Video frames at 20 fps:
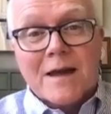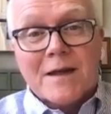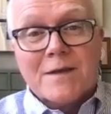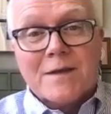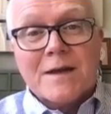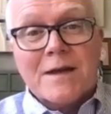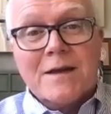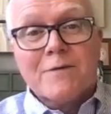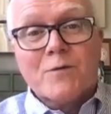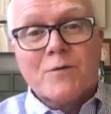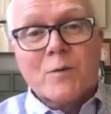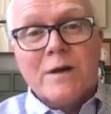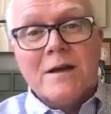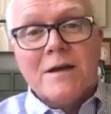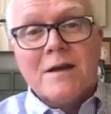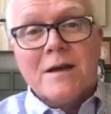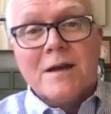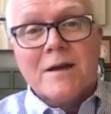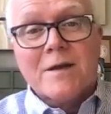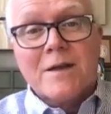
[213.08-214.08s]

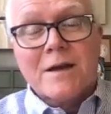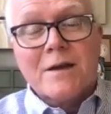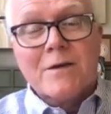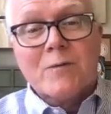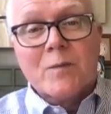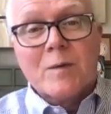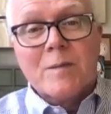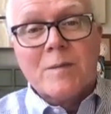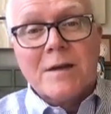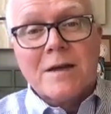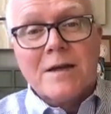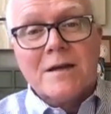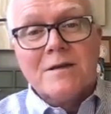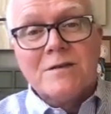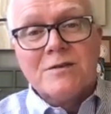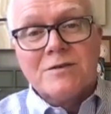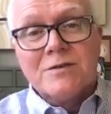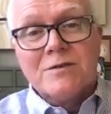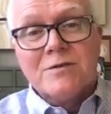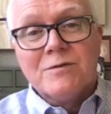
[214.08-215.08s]
I think if we begin
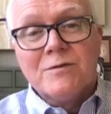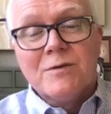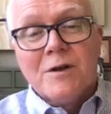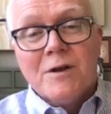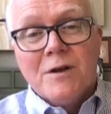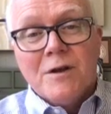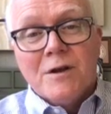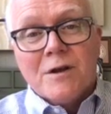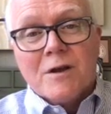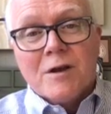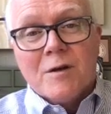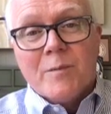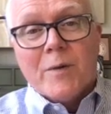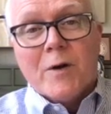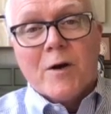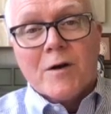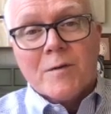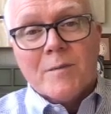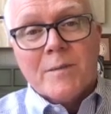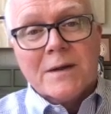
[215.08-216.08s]
to
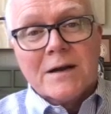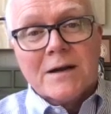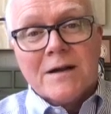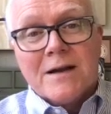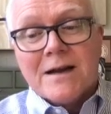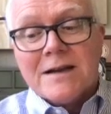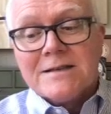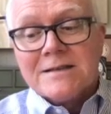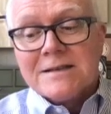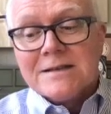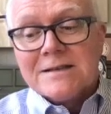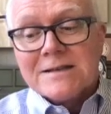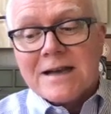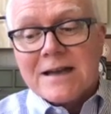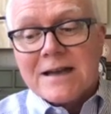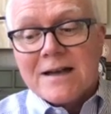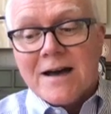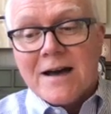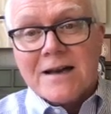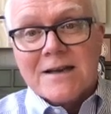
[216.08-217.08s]
compartmentalize and say
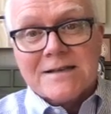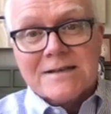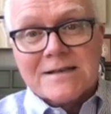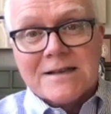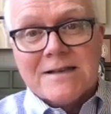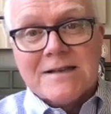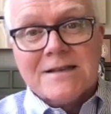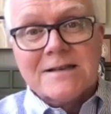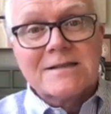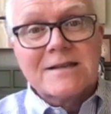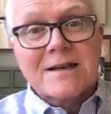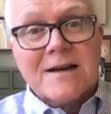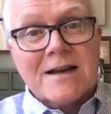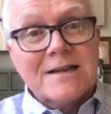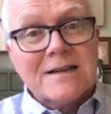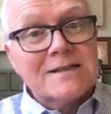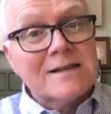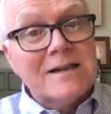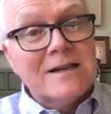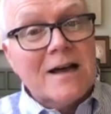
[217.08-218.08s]
God is in this, God
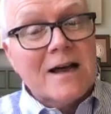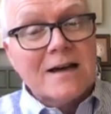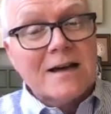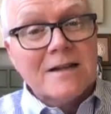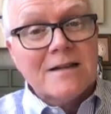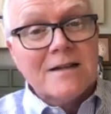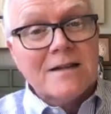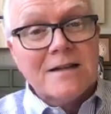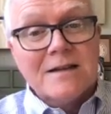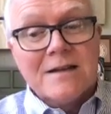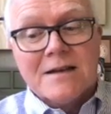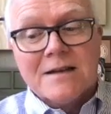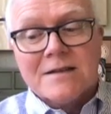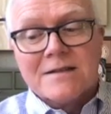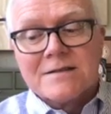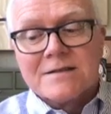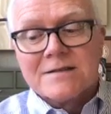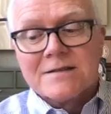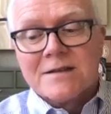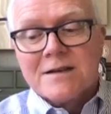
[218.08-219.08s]
is not in
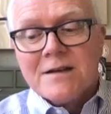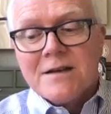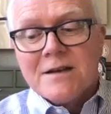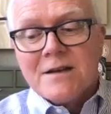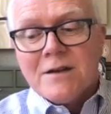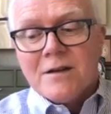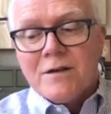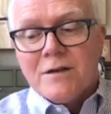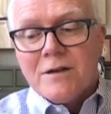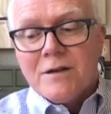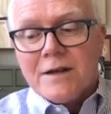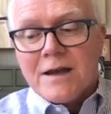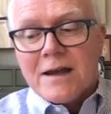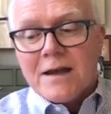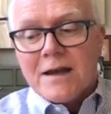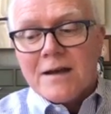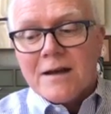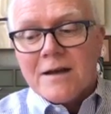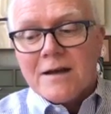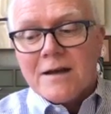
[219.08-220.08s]
this,
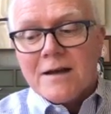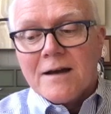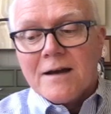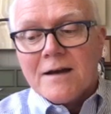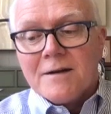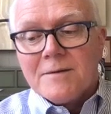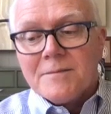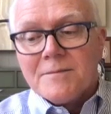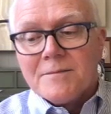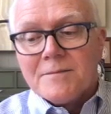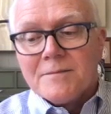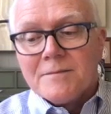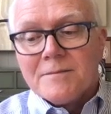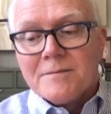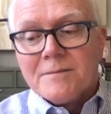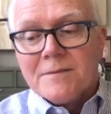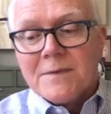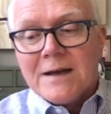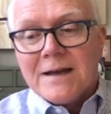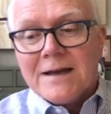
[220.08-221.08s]
then
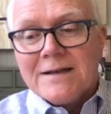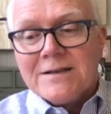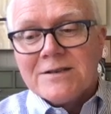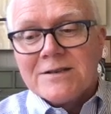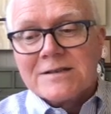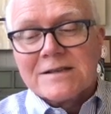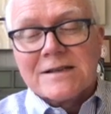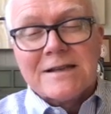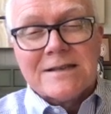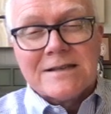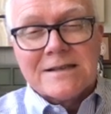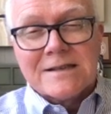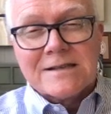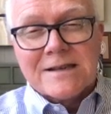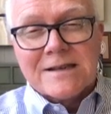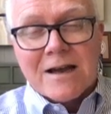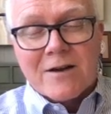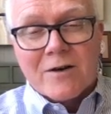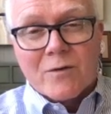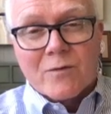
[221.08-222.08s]
it just leads us
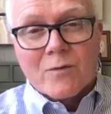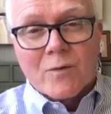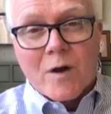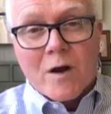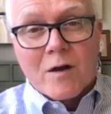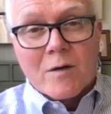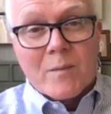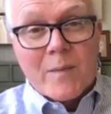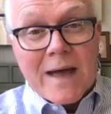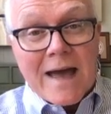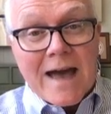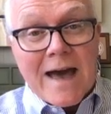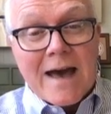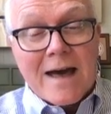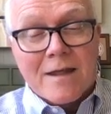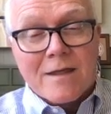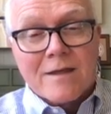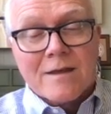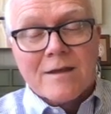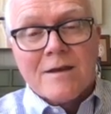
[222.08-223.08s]
down a wrong
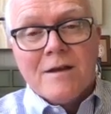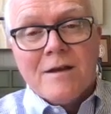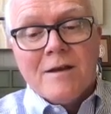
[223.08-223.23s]
path.